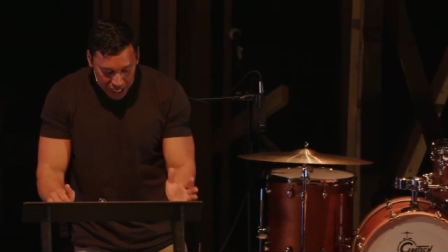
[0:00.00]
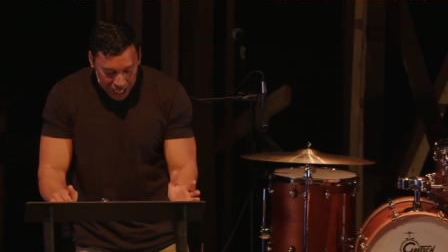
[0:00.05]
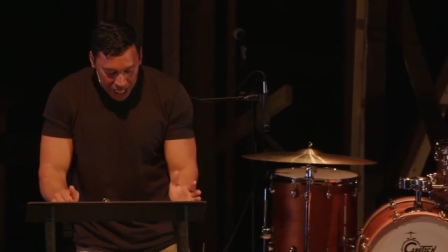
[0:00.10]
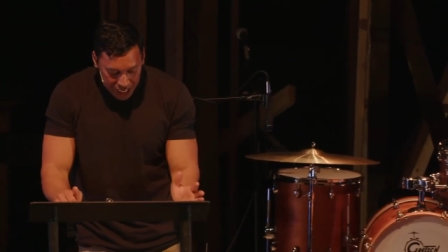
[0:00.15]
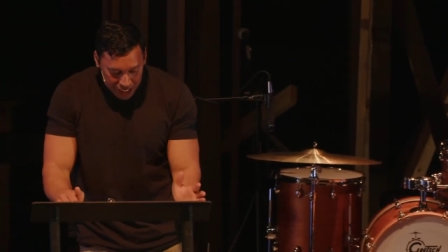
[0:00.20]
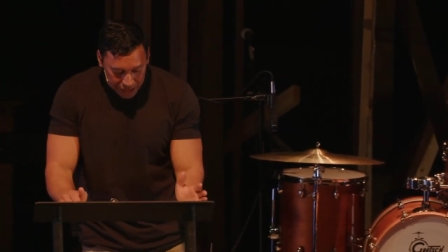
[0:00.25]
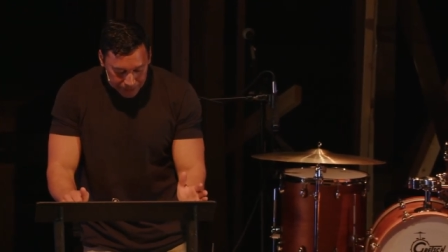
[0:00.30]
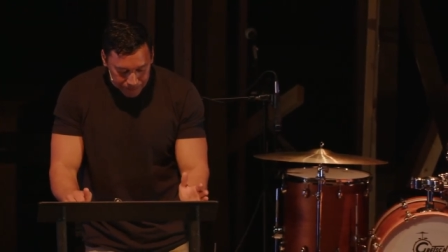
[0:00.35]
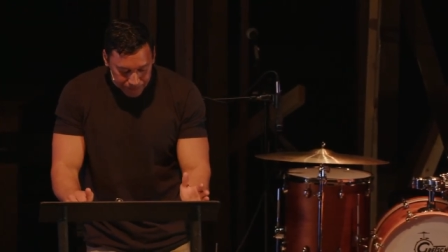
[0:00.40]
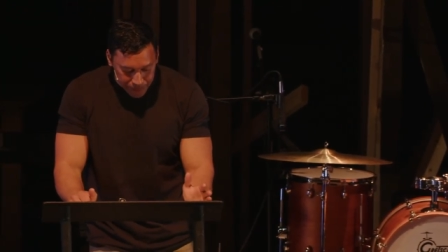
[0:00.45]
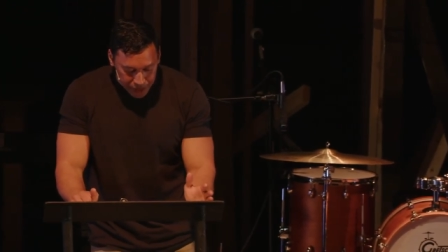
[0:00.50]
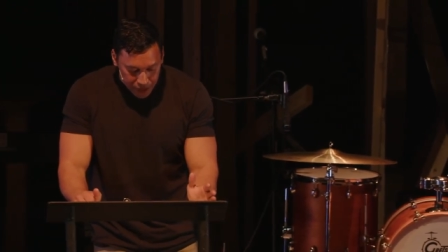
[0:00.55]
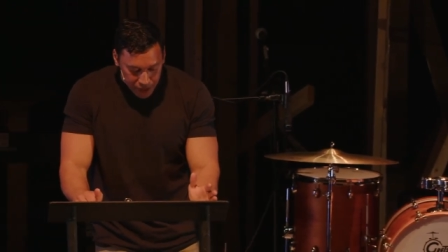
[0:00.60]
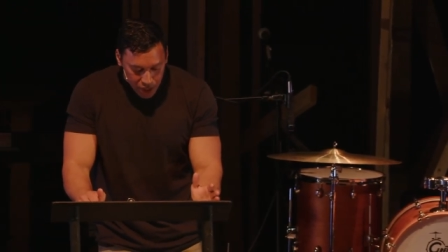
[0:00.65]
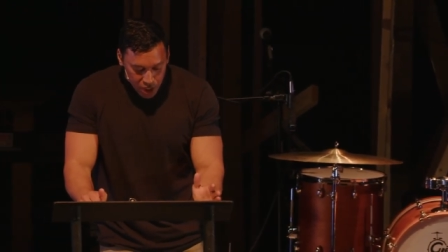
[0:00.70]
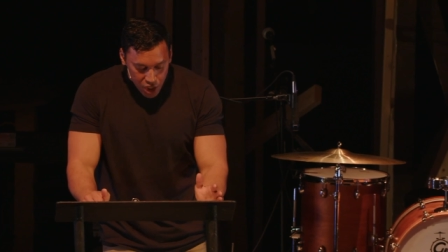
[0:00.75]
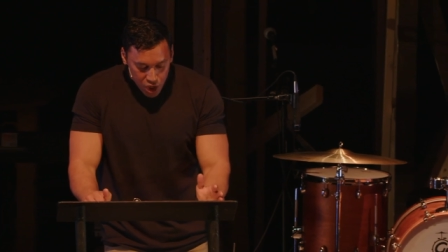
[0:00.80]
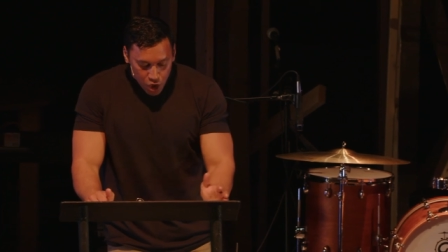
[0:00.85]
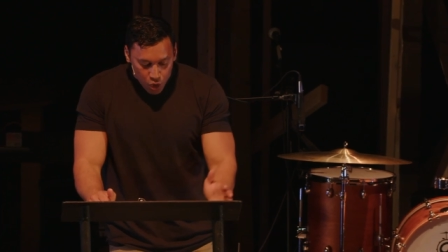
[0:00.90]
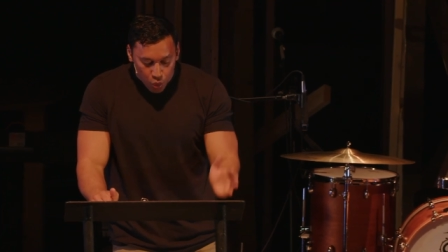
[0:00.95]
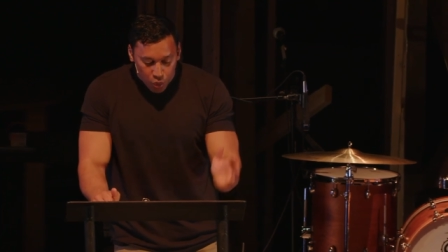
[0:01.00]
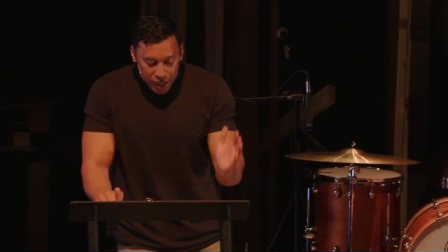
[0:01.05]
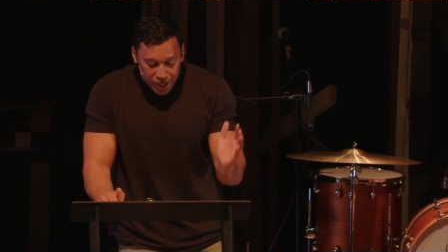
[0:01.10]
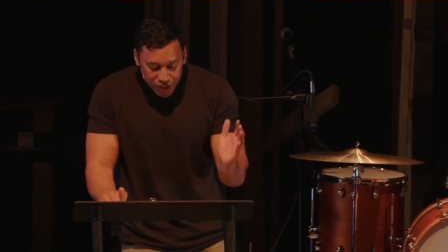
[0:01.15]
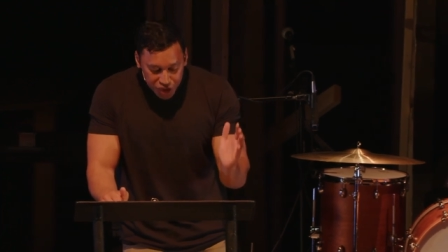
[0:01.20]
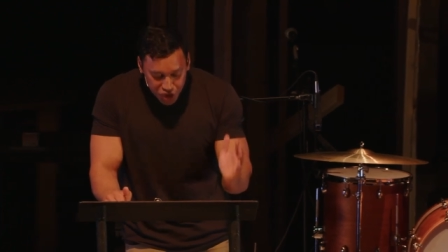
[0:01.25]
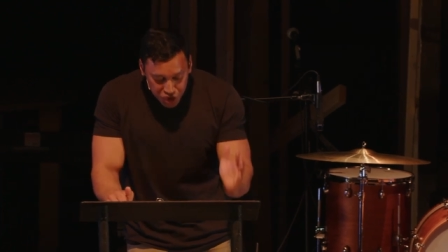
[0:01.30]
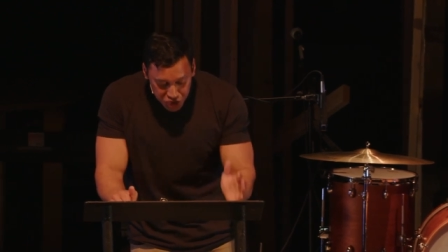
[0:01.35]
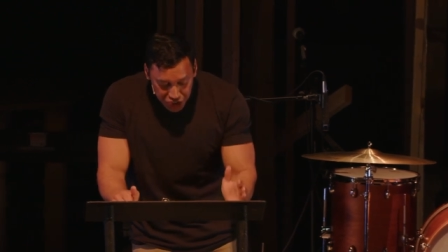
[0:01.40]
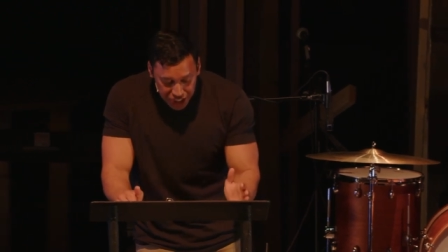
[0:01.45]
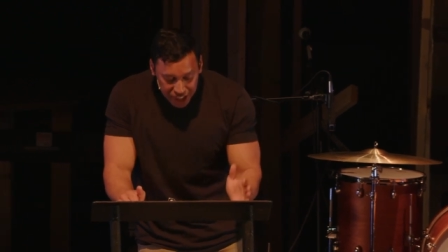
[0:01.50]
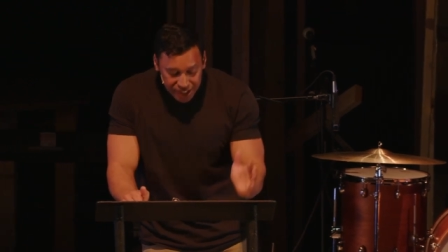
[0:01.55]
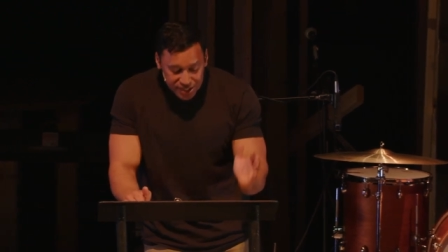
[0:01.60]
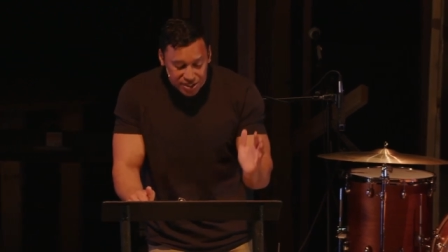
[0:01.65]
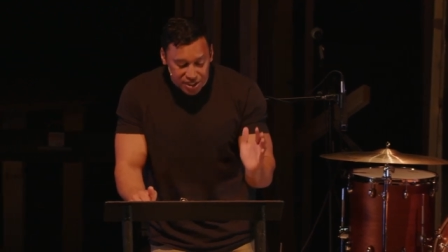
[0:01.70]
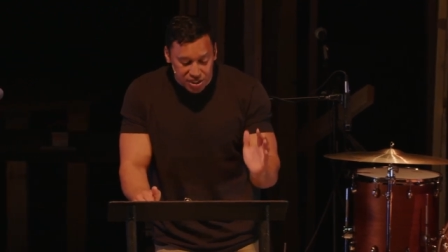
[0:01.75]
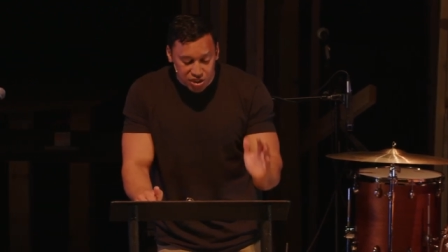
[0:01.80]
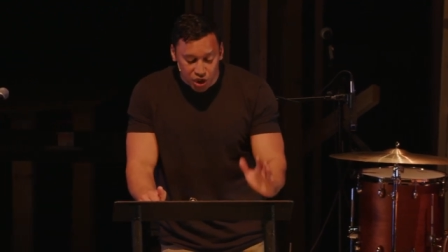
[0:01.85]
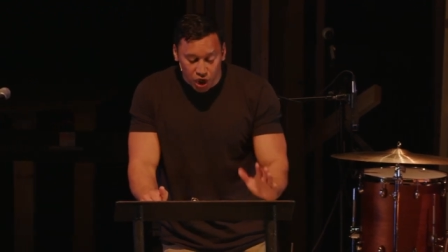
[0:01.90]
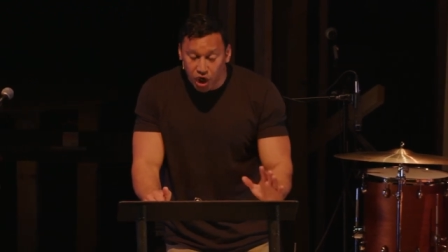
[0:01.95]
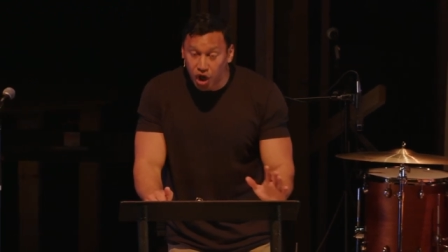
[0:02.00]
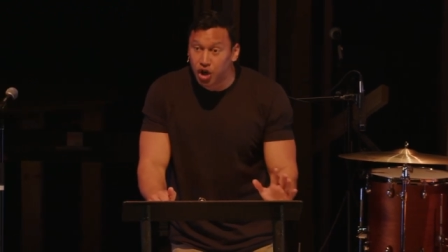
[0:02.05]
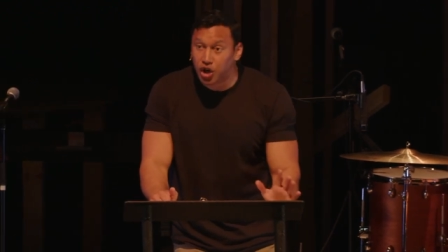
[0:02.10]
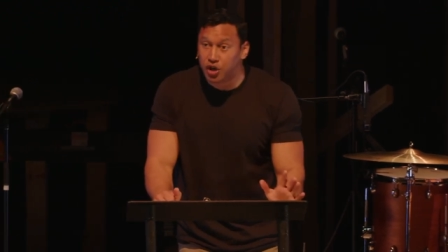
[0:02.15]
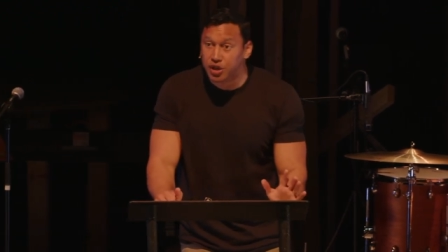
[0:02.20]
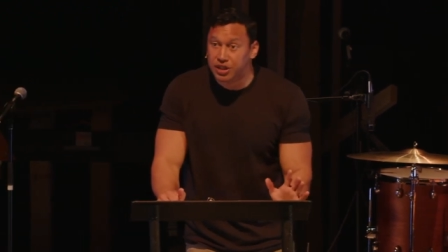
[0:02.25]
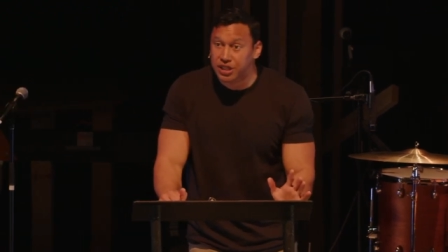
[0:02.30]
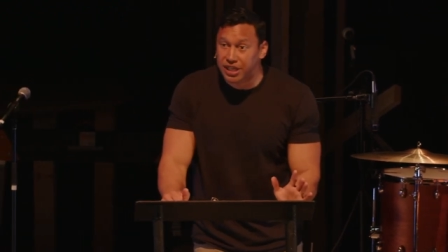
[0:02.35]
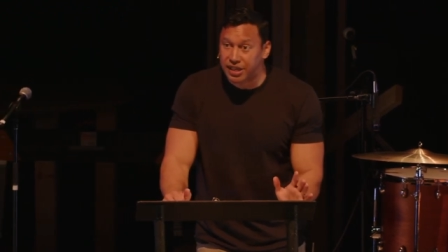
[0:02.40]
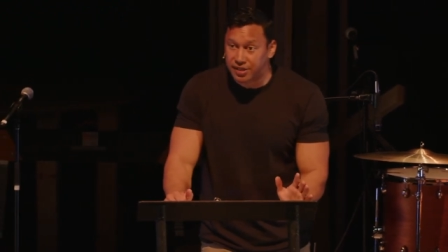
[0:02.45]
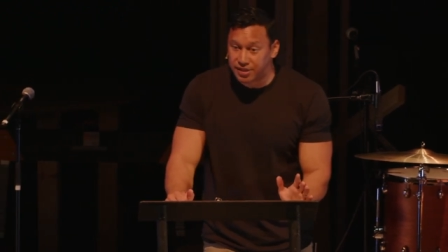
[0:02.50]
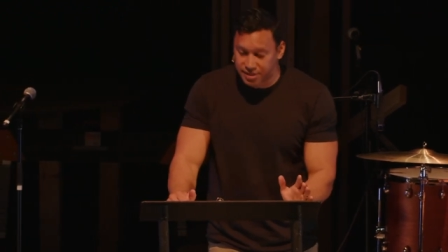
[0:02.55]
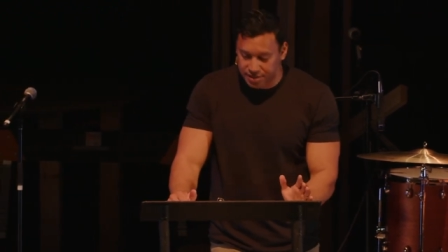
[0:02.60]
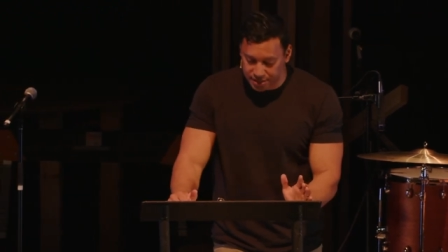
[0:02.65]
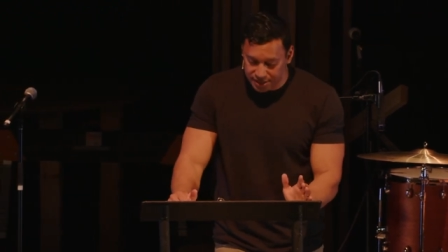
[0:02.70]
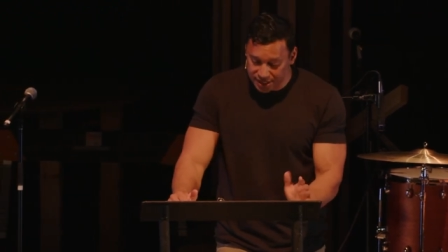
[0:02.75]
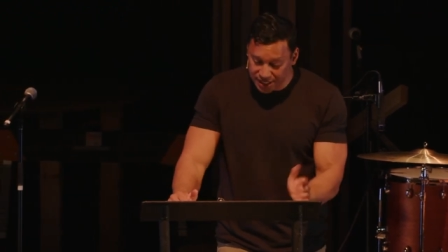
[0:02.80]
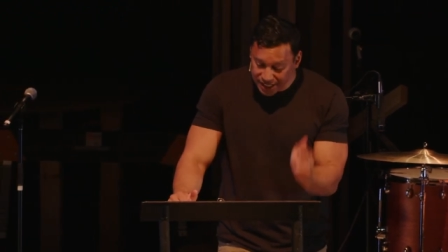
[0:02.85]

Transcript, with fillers: 9. When Jesus heard this,